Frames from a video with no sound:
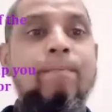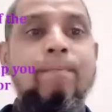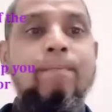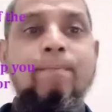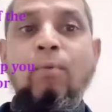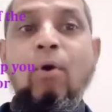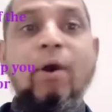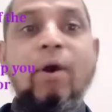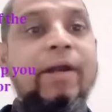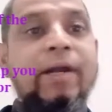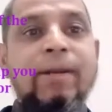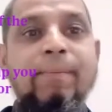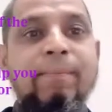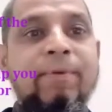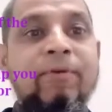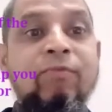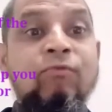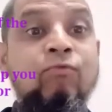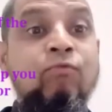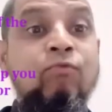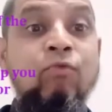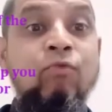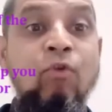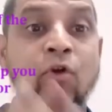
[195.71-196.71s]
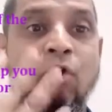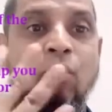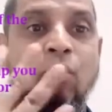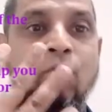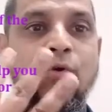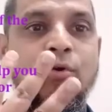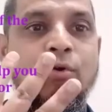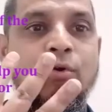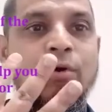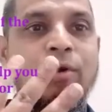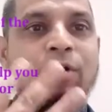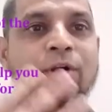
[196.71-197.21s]
Point number
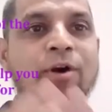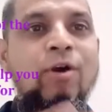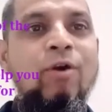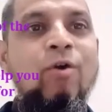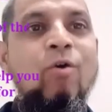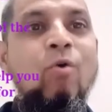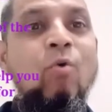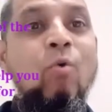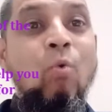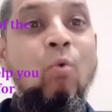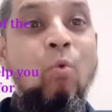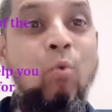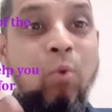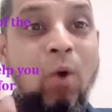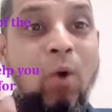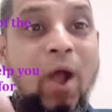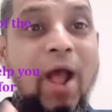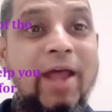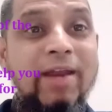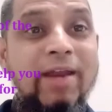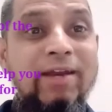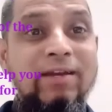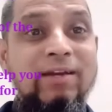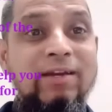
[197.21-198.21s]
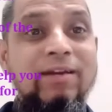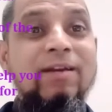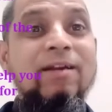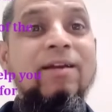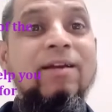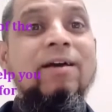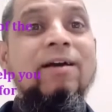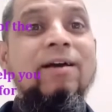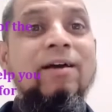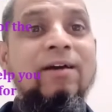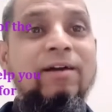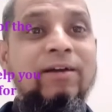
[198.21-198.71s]
4, when
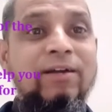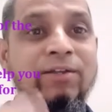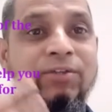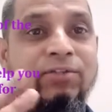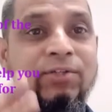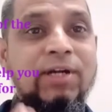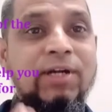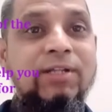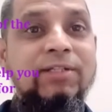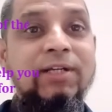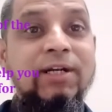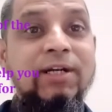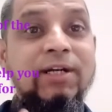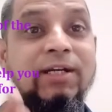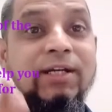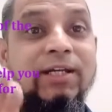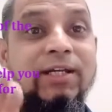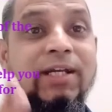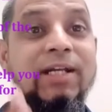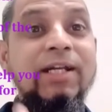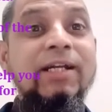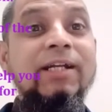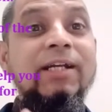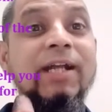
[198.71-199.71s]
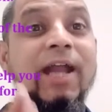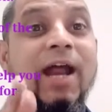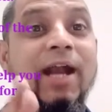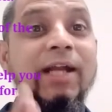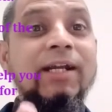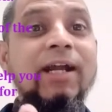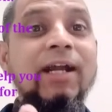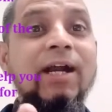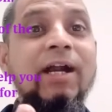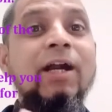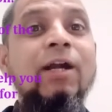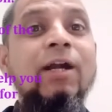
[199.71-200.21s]
researchers need
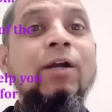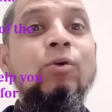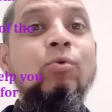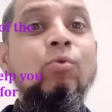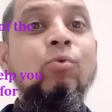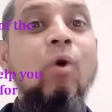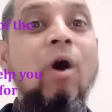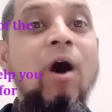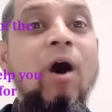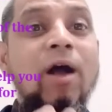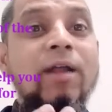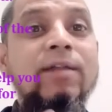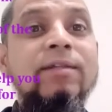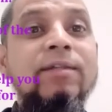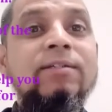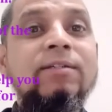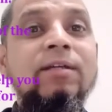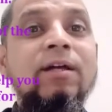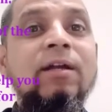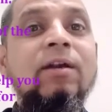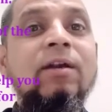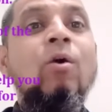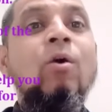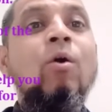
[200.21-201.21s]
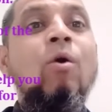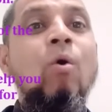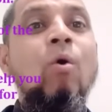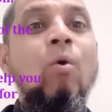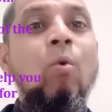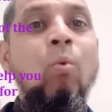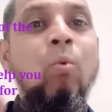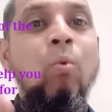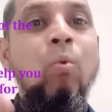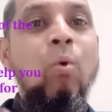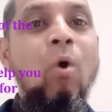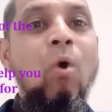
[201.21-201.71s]
data to answer
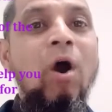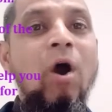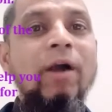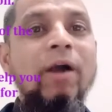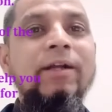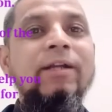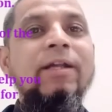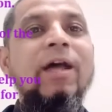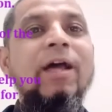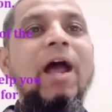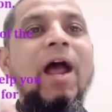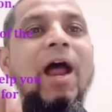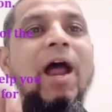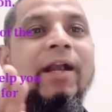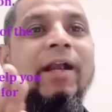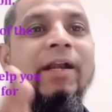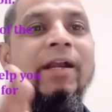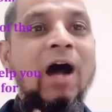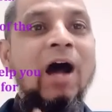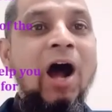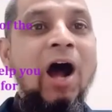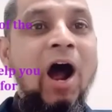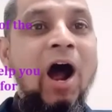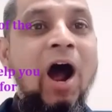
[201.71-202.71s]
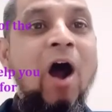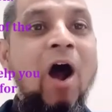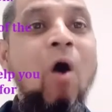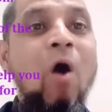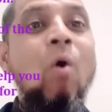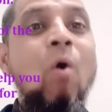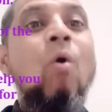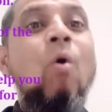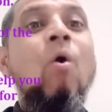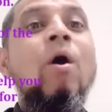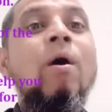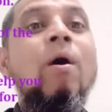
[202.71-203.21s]
what and
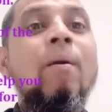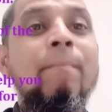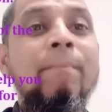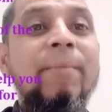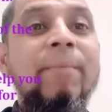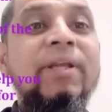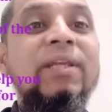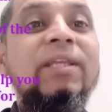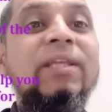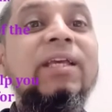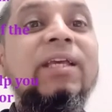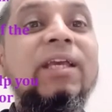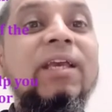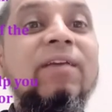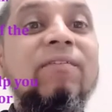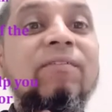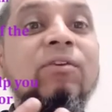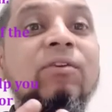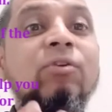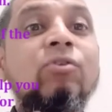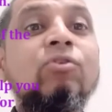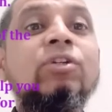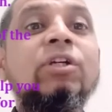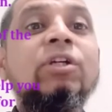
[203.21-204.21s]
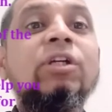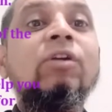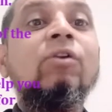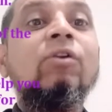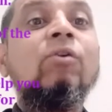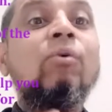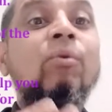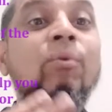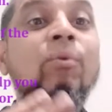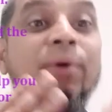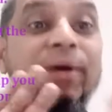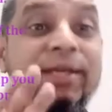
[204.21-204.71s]
how many evaluation
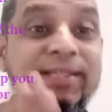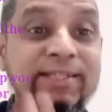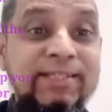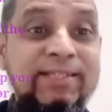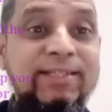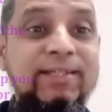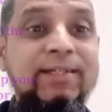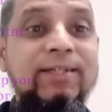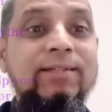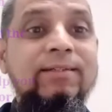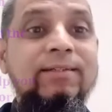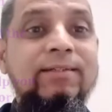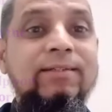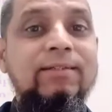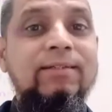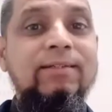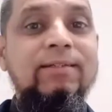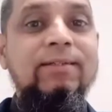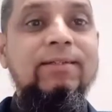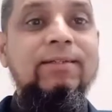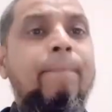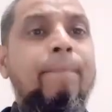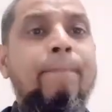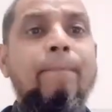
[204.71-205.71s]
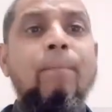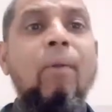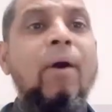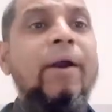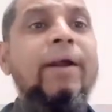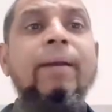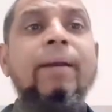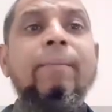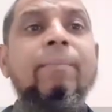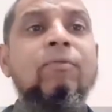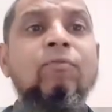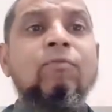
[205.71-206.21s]
questions.
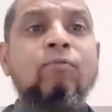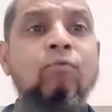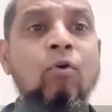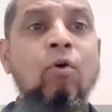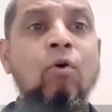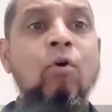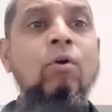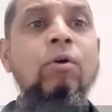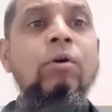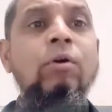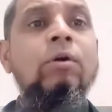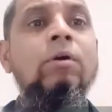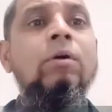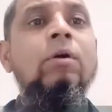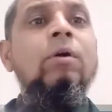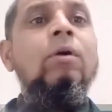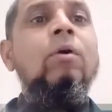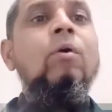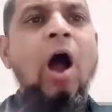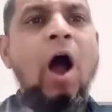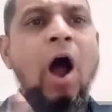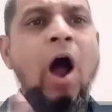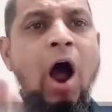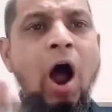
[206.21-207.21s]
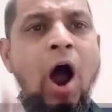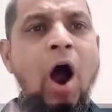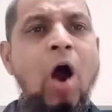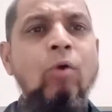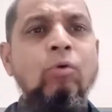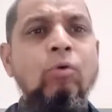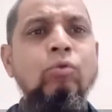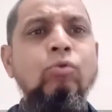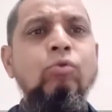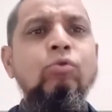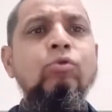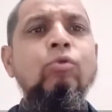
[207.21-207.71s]
Point number 4, how
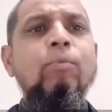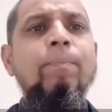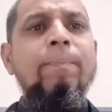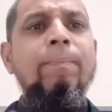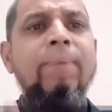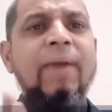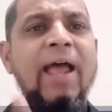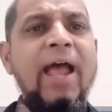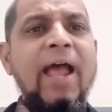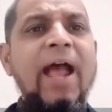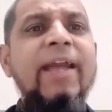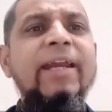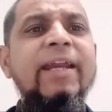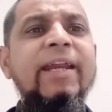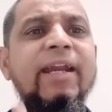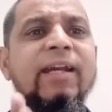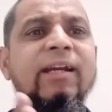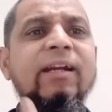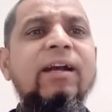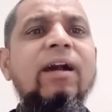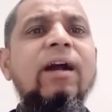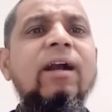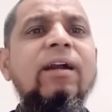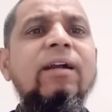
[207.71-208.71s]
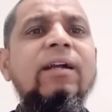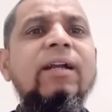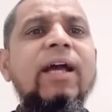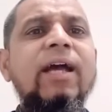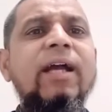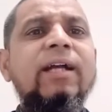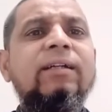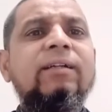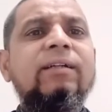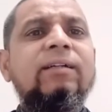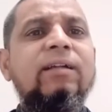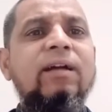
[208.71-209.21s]
do you plan and
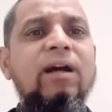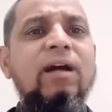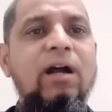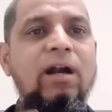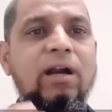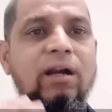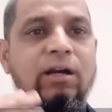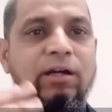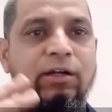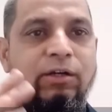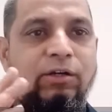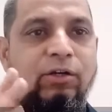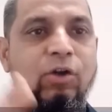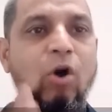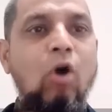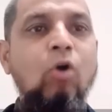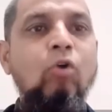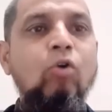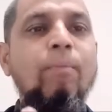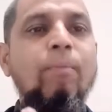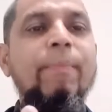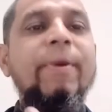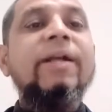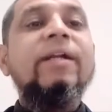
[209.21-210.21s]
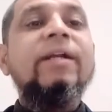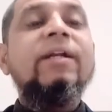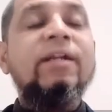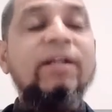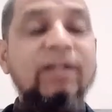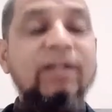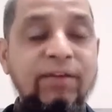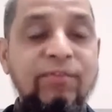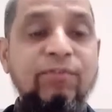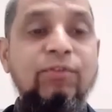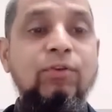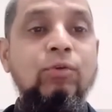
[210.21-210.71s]
conduct document
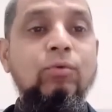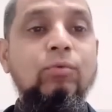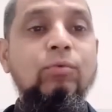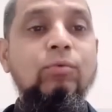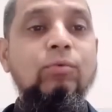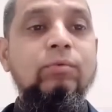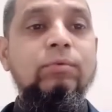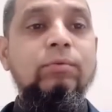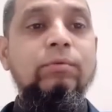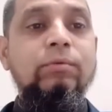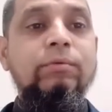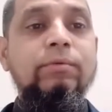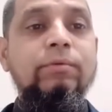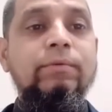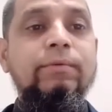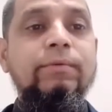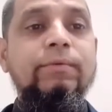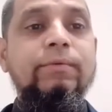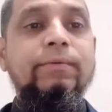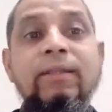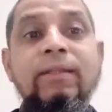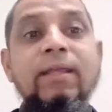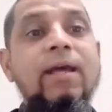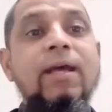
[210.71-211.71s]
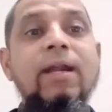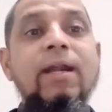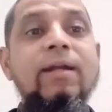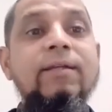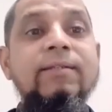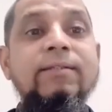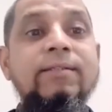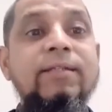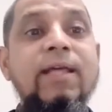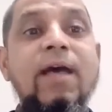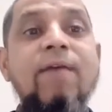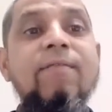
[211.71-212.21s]
review? There are
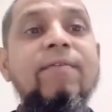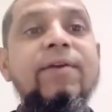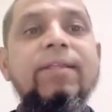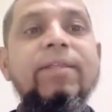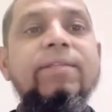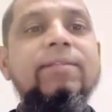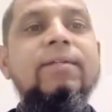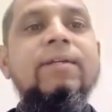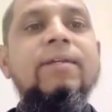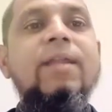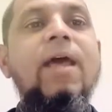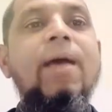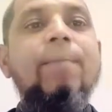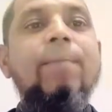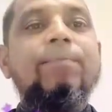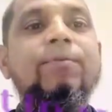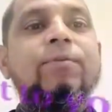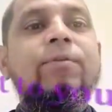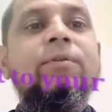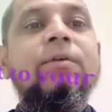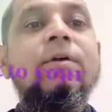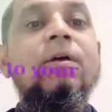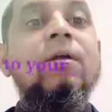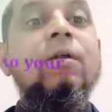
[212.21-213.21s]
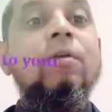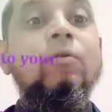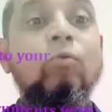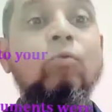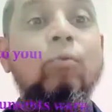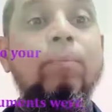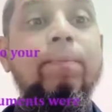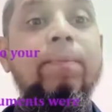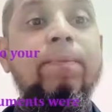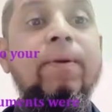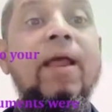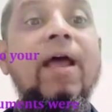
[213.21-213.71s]
7 steps to
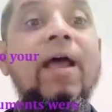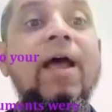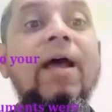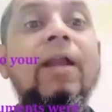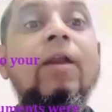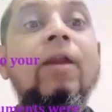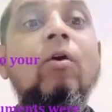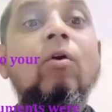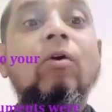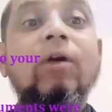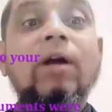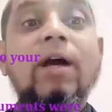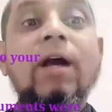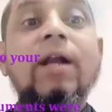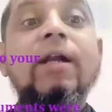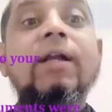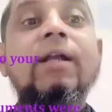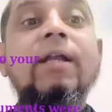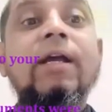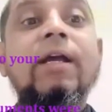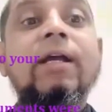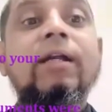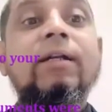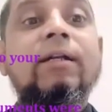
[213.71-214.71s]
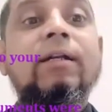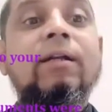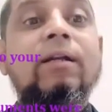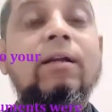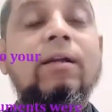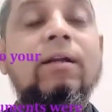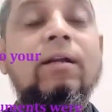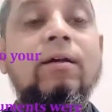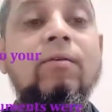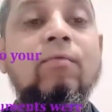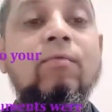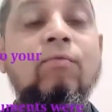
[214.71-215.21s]
plan or conduct
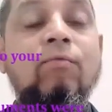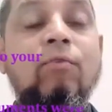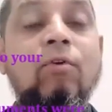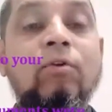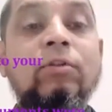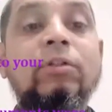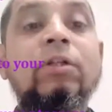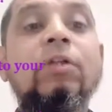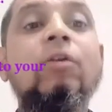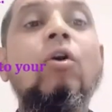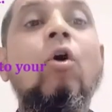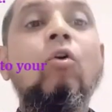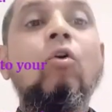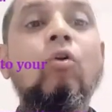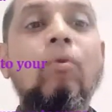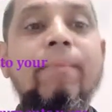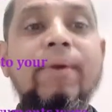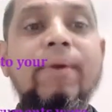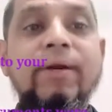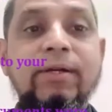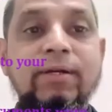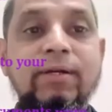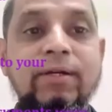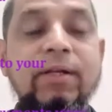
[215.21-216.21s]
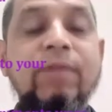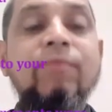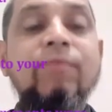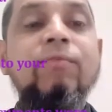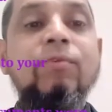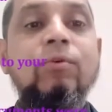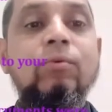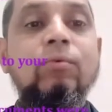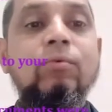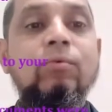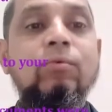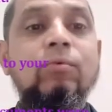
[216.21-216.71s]
for the document
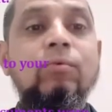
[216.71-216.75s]
review.